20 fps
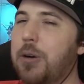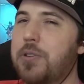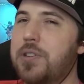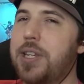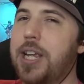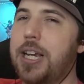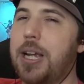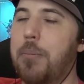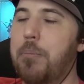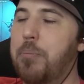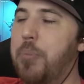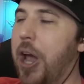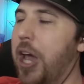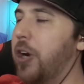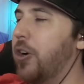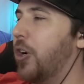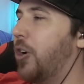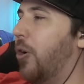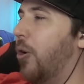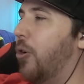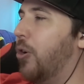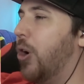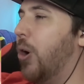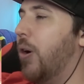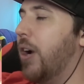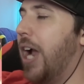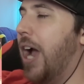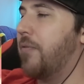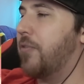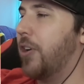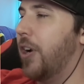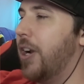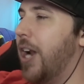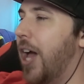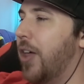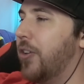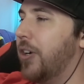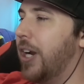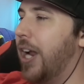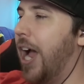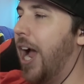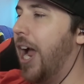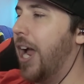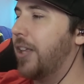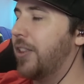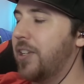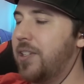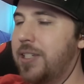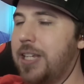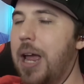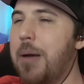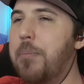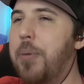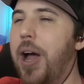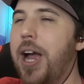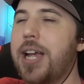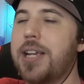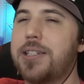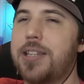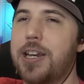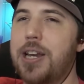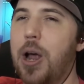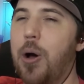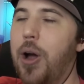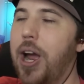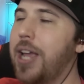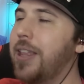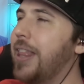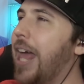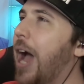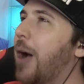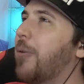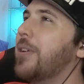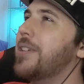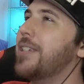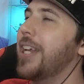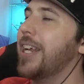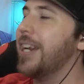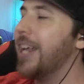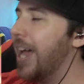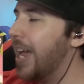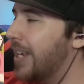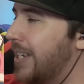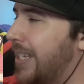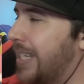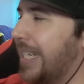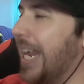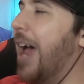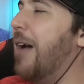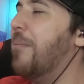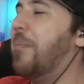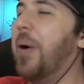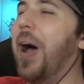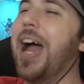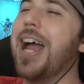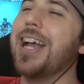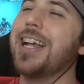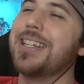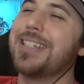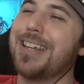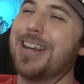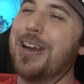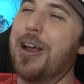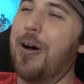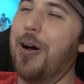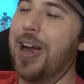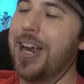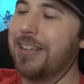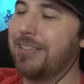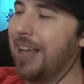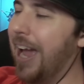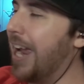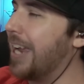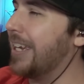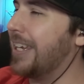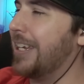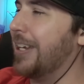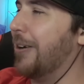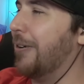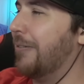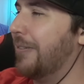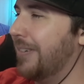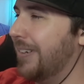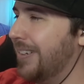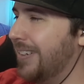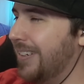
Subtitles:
then there was, like, a better girl going after another guy. The senpai is annoying. That was it. Senpai is annoying. Thank you.